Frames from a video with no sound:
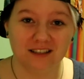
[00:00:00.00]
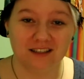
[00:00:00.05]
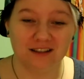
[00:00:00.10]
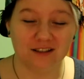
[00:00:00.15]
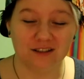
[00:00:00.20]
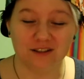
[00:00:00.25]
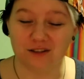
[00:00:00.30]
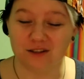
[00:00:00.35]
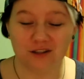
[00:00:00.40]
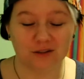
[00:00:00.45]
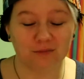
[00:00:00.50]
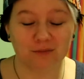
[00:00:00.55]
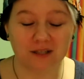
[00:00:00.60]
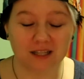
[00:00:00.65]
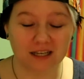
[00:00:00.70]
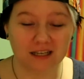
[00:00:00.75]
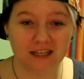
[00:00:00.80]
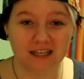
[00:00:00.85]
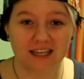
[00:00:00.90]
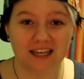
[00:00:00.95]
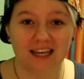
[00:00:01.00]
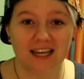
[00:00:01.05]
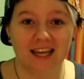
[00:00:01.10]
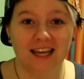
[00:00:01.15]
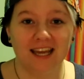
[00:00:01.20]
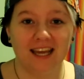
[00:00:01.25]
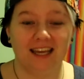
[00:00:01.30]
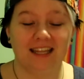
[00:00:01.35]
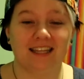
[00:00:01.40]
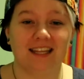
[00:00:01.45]
the, the plug
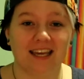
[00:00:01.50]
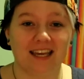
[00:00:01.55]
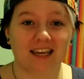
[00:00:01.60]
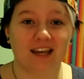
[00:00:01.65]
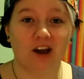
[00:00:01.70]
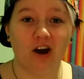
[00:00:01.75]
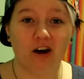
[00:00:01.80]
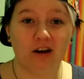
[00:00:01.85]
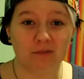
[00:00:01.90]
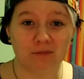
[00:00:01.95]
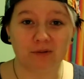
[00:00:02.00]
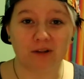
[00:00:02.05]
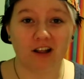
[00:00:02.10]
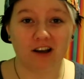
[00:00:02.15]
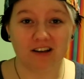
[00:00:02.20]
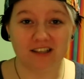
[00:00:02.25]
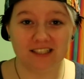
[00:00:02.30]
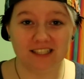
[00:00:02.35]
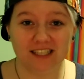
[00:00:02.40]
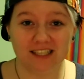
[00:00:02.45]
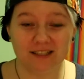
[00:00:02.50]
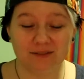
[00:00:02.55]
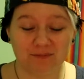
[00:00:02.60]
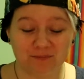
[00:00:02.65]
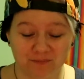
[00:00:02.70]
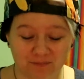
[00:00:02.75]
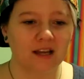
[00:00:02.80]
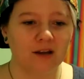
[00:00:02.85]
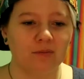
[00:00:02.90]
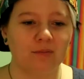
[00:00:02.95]
and like unplugged it.
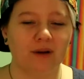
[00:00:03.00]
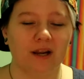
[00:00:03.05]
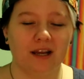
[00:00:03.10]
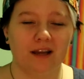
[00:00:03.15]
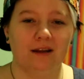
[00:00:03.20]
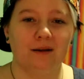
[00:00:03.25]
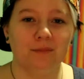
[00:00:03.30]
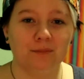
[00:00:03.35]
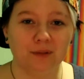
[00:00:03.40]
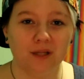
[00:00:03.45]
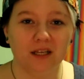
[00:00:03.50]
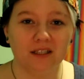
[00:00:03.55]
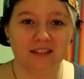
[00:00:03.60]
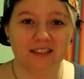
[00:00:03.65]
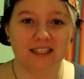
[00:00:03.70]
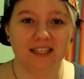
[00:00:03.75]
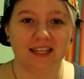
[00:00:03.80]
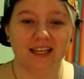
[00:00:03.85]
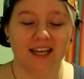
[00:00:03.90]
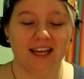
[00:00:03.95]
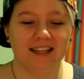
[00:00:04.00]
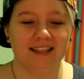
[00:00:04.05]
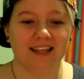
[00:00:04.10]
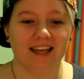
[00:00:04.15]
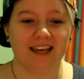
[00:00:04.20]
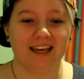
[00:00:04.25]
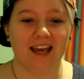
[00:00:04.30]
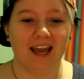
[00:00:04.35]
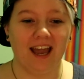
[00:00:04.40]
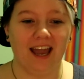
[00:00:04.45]
But I unplugged it and
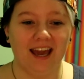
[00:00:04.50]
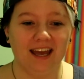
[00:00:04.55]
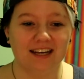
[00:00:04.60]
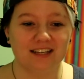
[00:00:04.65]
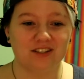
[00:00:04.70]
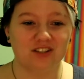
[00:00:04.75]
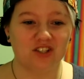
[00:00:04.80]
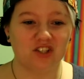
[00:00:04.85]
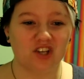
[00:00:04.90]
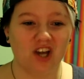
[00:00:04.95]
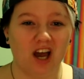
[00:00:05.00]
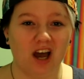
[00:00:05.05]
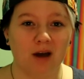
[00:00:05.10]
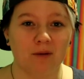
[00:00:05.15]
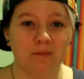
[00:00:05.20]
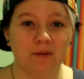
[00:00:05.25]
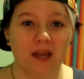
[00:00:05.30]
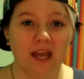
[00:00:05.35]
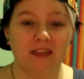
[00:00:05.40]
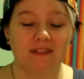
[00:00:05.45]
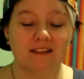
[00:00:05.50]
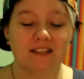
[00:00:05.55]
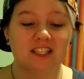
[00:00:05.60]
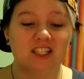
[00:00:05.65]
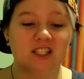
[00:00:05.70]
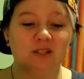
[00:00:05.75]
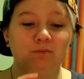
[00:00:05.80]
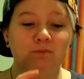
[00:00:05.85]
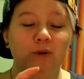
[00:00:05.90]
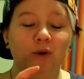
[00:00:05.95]
like had it stop and the
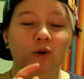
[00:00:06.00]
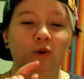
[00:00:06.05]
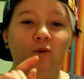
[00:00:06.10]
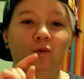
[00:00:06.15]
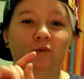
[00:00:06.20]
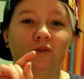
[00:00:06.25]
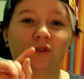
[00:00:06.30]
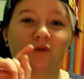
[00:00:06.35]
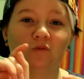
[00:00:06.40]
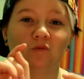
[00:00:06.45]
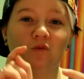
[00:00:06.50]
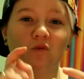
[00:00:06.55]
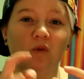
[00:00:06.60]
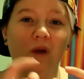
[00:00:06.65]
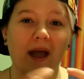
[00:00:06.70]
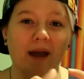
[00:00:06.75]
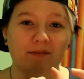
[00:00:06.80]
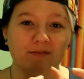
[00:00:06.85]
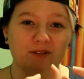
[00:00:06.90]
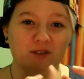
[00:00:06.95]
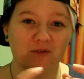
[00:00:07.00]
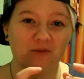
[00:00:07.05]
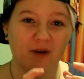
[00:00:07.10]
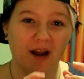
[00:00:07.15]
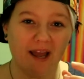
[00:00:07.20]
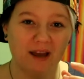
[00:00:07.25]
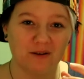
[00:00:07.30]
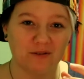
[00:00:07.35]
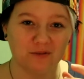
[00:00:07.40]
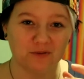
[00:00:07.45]
spoon was wrapped
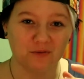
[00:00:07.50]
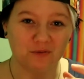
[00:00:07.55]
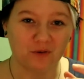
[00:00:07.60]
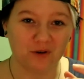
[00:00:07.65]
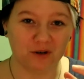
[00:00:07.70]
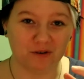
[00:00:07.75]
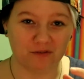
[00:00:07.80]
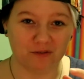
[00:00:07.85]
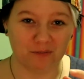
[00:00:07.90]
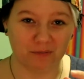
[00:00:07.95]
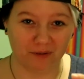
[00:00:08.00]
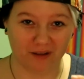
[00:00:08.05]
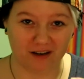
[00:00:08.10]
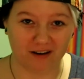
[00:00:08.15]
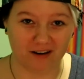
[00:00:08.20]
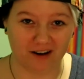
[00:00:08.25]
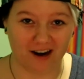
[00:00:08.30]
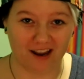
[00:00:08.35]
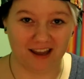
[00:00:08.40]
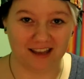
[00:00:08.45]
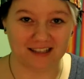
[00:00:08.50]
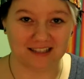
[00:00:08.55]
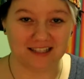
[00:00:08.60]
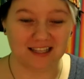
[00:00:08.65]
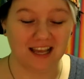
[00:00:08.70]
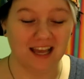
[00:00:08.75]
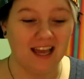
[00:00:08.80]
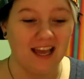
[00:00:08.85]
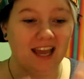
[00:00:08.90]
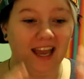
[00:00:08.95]
around one of the blender heads.
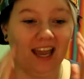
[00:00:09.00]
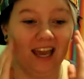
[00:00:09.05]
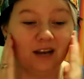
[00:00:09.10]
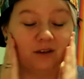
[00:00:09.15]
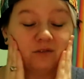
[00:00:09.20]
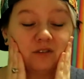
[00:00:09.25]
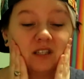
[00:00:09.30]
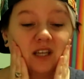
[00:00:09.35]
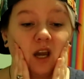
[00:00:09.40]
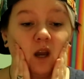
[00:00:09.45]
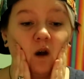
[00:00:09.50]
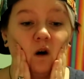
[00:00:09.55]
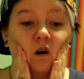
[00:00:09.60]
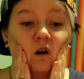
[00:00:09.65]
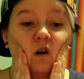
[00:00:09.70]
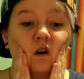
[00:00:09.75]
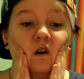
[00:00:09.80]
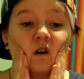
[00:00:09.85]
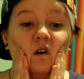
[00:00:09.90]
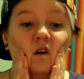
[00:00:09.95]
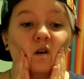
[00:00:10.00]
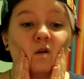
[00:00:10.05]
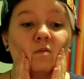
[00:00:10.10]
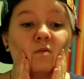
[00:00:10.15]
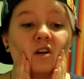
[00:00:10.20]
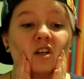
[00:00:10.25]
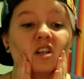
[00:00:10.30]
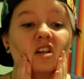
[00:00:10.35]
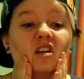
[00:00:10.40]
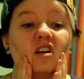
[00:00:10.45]
And I was like, oh
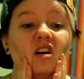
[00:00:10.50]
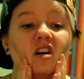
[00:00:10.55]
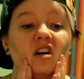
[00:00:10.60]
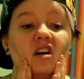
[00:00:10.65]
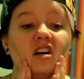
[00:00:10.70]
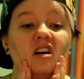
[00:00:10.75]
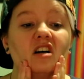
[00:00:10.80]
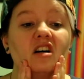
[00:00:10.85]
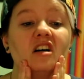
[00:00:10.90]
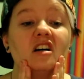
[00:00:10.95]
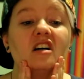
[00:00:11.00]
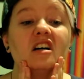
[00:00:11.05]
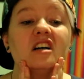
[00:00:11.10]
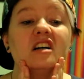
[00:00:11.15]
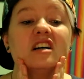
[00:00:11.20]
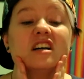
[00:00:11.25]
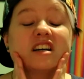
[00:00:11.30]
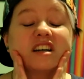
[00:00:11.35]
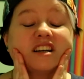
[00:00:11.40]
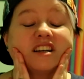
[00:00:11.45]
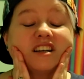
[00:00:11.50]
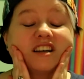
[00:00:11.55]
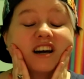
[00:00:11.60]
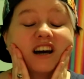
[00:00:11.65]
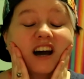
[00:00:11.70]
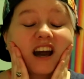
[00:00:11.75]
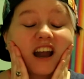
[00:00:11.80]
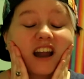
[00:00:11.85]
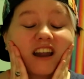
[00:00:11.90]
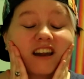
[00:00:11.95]
my god,
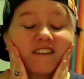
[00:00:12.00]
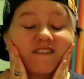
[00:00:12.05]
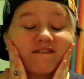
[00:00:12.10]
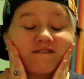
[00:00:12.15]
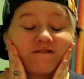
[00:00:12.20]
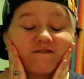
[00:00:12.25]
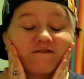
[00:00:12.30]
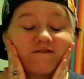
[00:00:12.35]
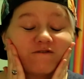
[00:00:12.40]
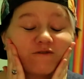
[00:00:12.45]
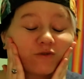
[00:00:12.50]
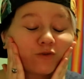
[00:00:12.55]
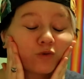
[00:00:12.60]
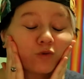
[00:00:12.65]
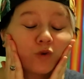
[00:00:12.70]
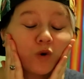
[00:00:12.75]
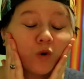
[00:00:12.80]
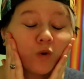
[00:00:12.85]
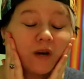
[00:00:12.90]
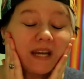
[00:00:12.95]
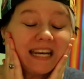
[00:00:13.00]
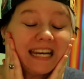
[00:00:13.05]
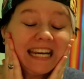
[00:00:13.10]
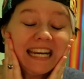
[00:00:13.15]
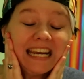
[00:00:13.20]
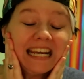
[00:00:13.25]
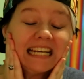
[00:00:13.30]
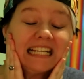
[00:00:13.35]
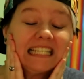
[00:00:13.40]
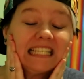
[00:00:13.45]
I ruined
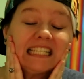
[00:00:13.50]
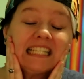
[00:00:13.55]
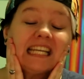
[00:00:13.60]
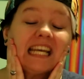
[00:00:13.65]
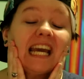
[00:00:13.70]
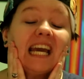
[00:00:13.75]
it.